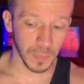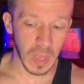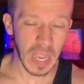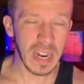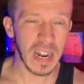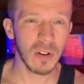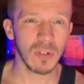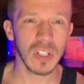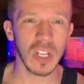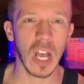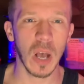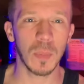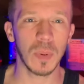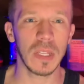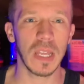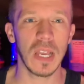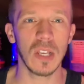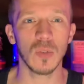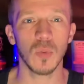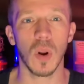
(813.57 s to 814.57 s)
And there was a couple
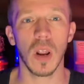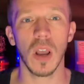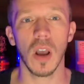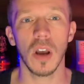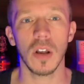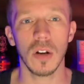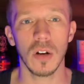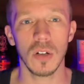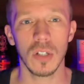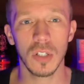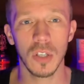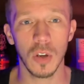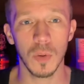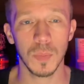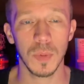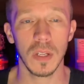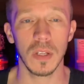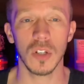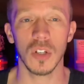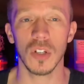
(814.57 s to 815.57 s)
days where I
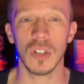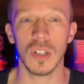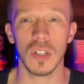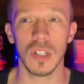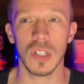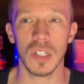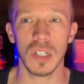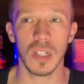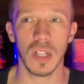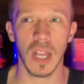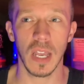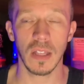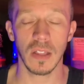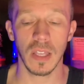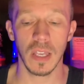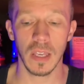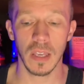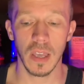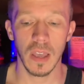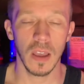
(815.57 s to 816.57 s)
underscooped it just a
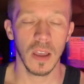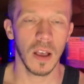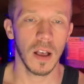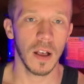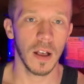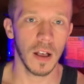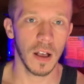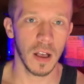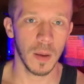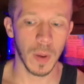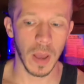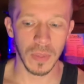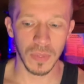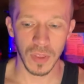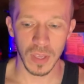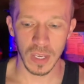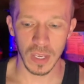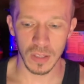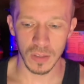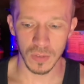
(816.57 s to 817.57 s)
slightly. I
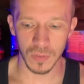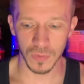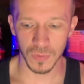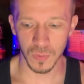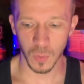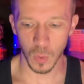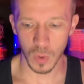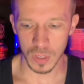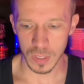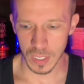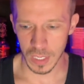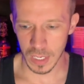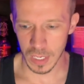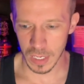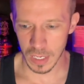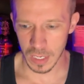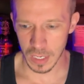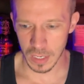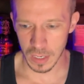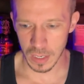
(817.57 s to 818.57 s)
think it's
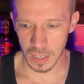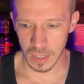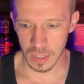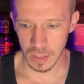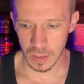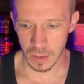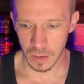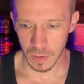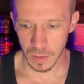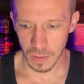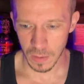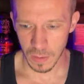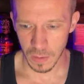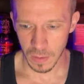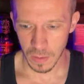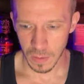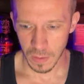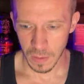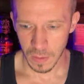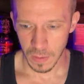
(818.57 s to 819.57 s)
14,
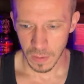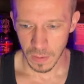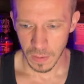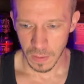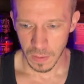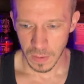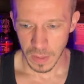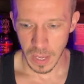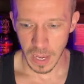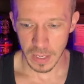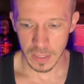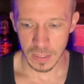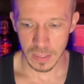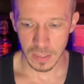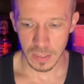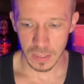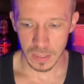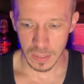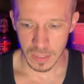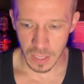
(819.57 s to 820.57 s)

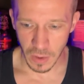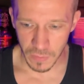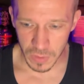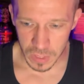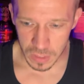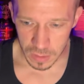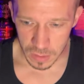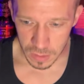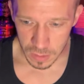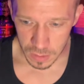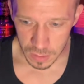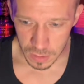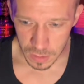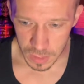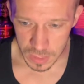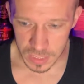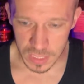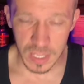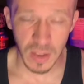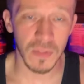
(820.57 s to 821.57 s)
yes, 7,
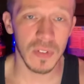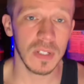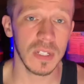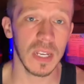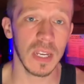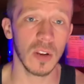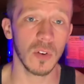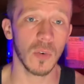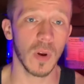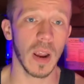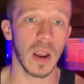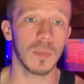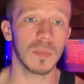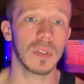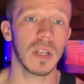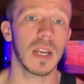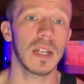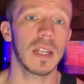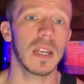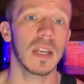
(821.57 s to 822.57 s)
it's 17 grams.
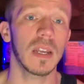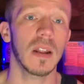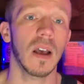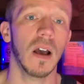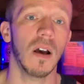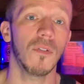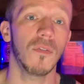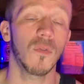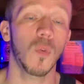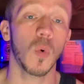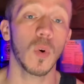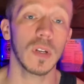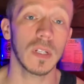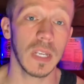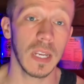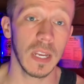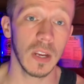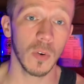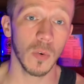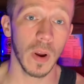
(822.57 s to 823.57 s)
I did
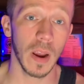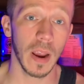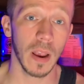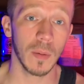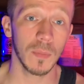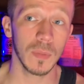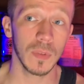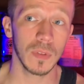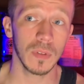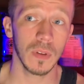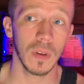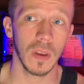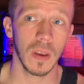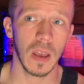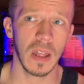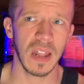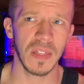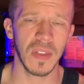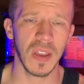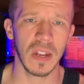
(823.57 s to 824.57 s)
14 grams,
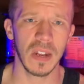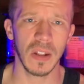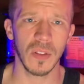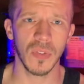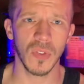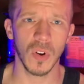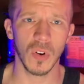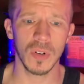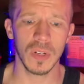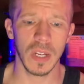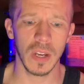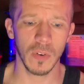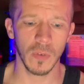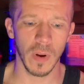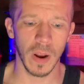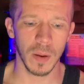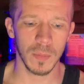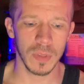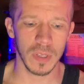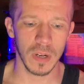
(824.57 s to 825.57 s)
and I think I did 13
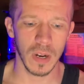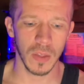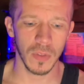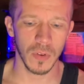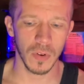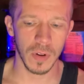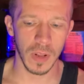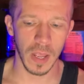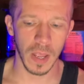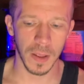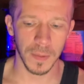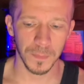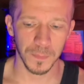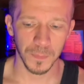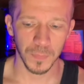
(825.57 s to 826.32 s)
grams another day.